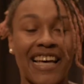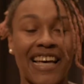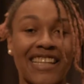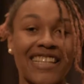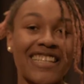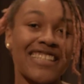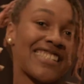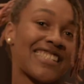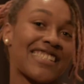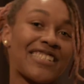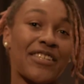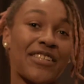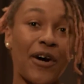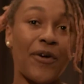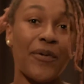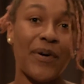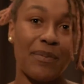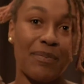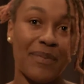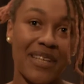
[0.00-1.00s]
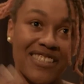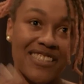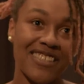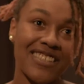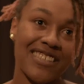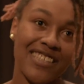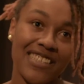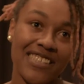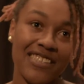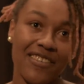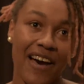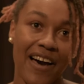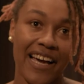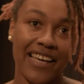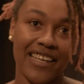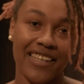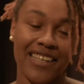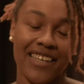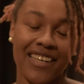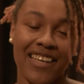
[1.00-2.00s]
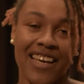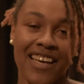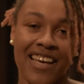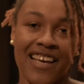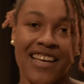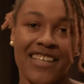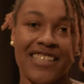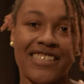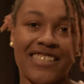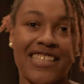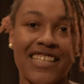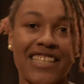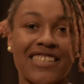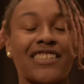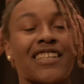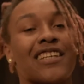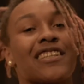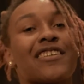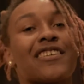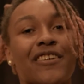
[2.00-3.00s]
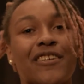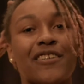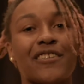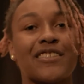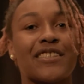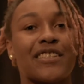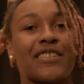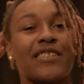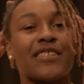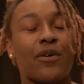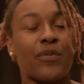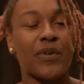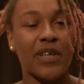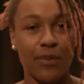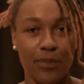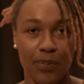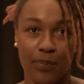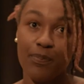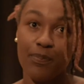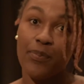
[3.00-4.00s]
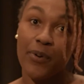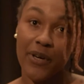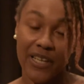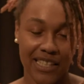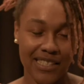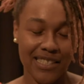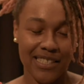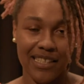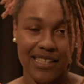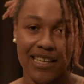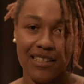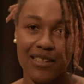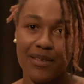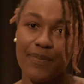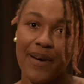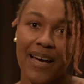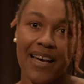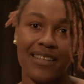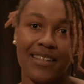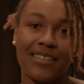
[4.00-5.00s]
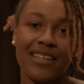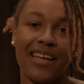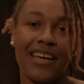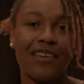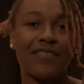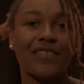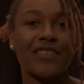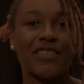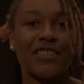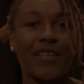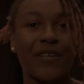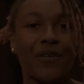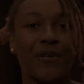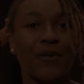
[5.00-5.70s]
at least know it mentally so I could teach other girls and so we can bring it together by the day of the show.